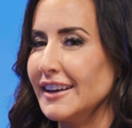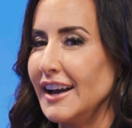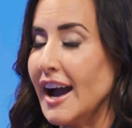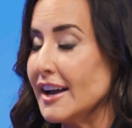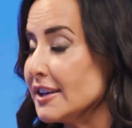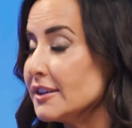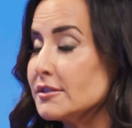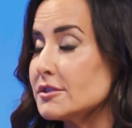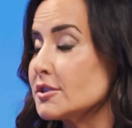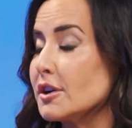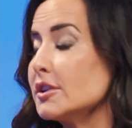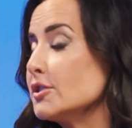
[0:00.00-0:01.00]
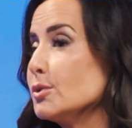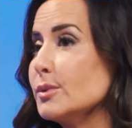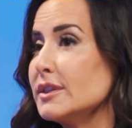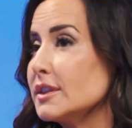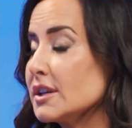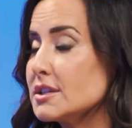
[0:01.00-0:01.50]
I started
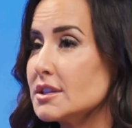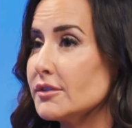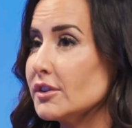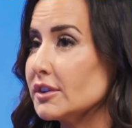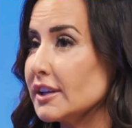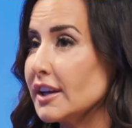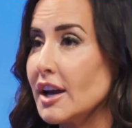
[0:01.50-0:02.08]
doing things differently.